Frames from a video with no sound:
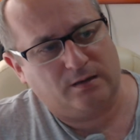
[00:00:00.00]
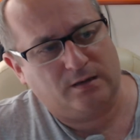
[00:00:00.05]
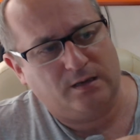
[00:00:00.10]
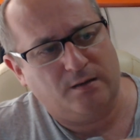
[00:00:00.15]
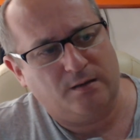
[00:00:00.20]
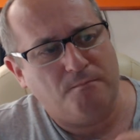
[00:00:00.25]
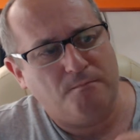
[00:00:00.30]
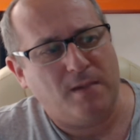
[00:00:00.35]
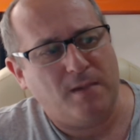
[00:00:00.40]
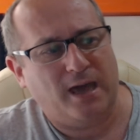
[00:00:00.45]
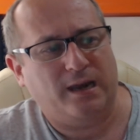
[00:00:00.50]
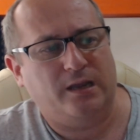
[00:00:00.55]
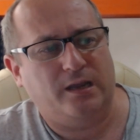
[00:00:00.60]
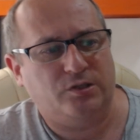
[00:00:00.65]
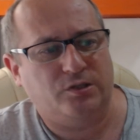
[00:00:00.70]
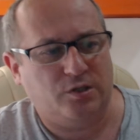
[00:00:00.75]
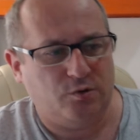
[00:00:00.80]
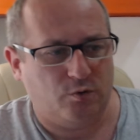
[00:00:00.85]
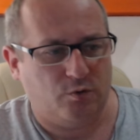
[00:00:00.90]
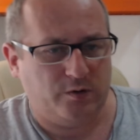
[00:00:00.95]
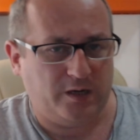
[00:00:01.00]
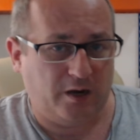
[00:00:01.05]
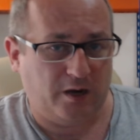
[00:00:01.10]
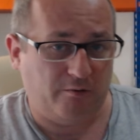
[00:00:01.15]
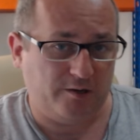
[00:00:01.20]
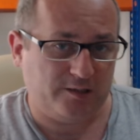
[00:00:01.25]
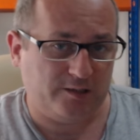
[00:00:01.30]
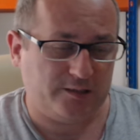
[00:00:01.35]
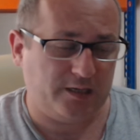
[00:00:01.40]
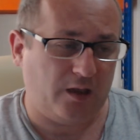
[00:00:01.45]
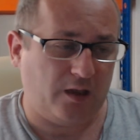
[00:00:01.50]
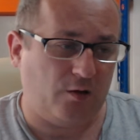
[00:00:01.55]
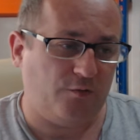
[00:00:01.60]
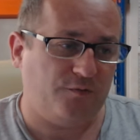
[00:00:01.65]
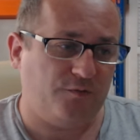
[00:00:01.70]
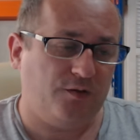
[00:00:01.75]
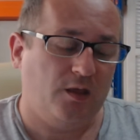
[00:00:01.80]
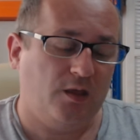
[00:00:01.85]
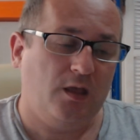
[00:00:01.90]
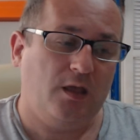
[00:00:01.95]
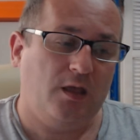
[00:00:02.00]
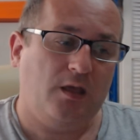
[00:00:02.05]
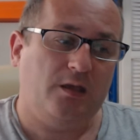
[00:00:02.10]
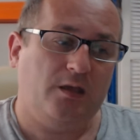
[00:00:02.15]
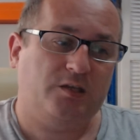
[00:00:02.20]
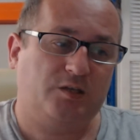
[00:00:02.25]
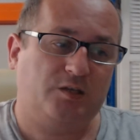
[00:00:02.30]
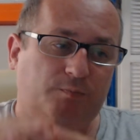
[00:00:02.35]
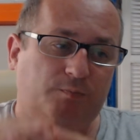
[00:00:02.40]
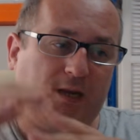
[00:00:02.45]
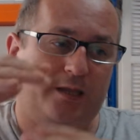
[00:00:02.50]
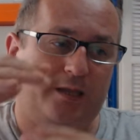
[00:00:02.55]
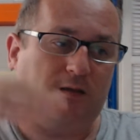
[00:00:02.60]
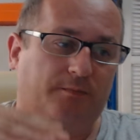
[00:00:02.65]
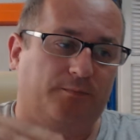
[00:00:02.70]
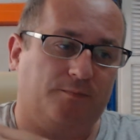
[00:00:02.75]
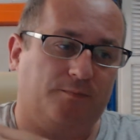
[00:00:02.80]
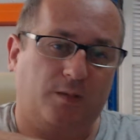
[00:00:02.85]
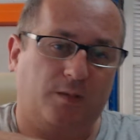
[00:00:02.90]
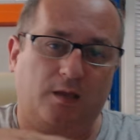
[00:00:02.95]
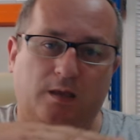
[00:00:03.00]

can manage the audio itself, split them.